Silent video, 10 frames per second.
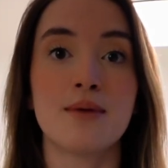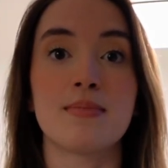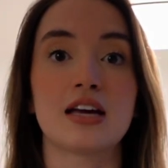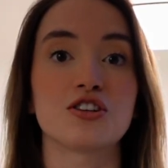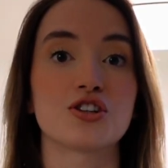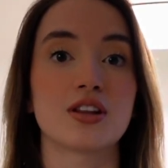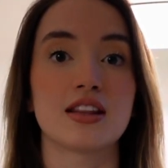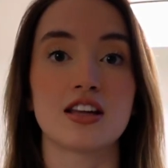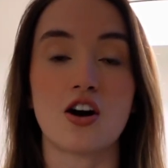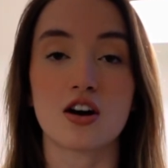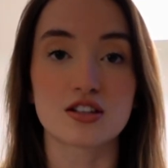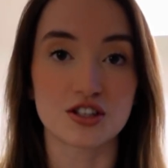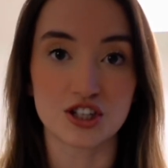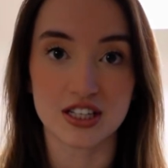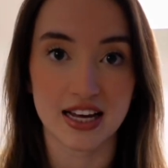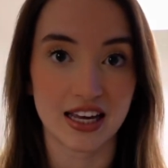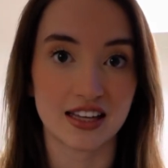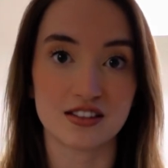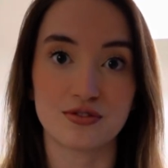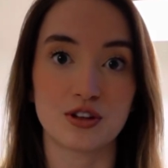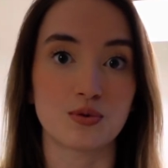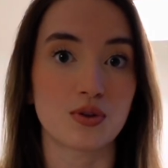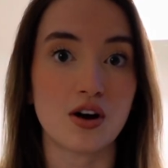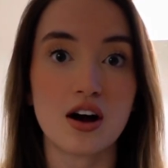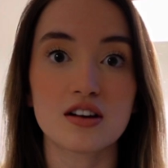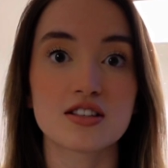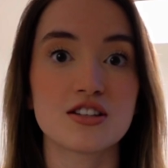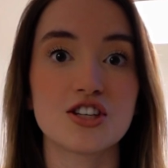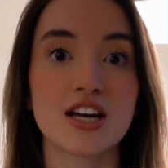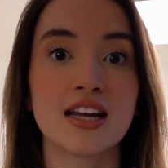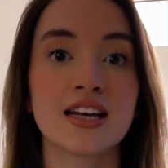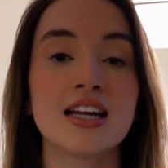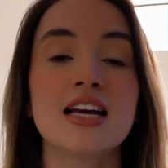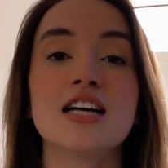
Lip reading: making sure that the oxygen tank is filled with oxygen,